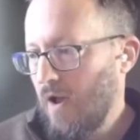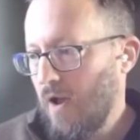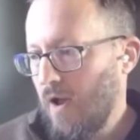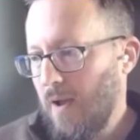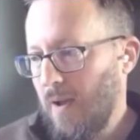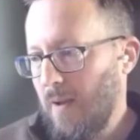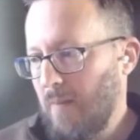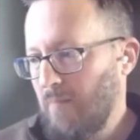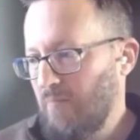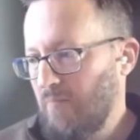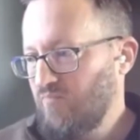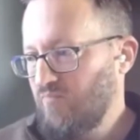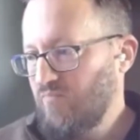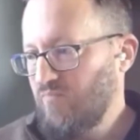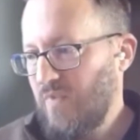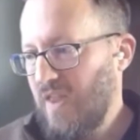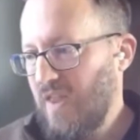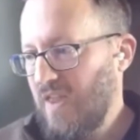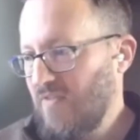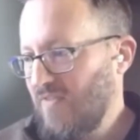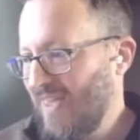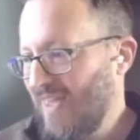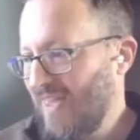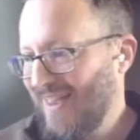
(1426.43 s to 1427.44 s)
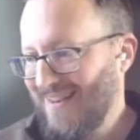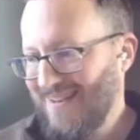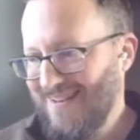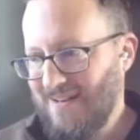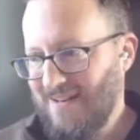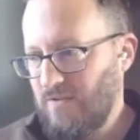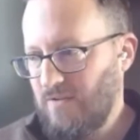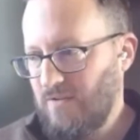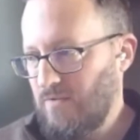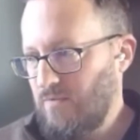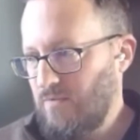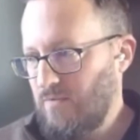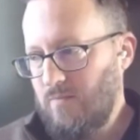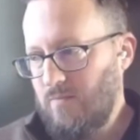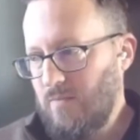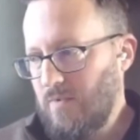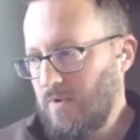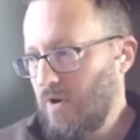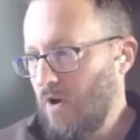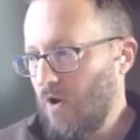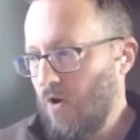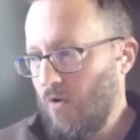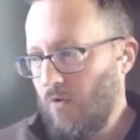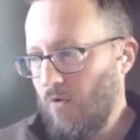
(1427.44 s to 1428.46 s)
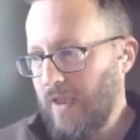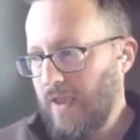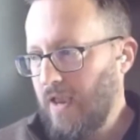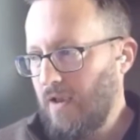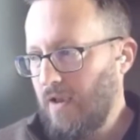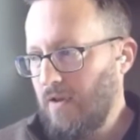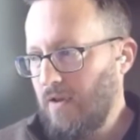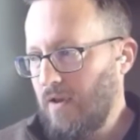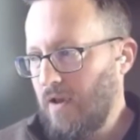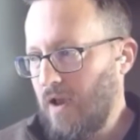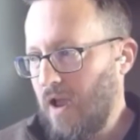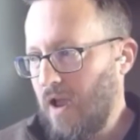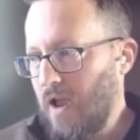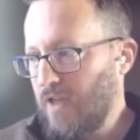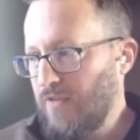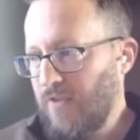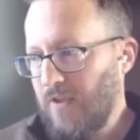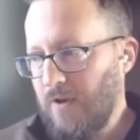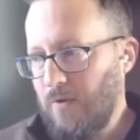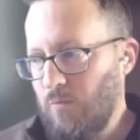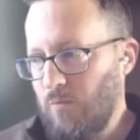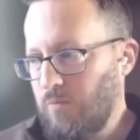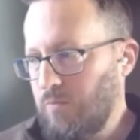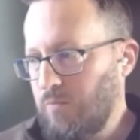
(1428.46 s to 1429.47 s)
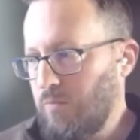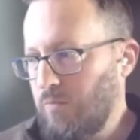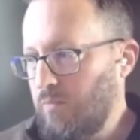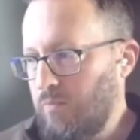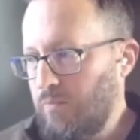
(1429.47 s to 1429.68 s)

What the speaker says: And then, I think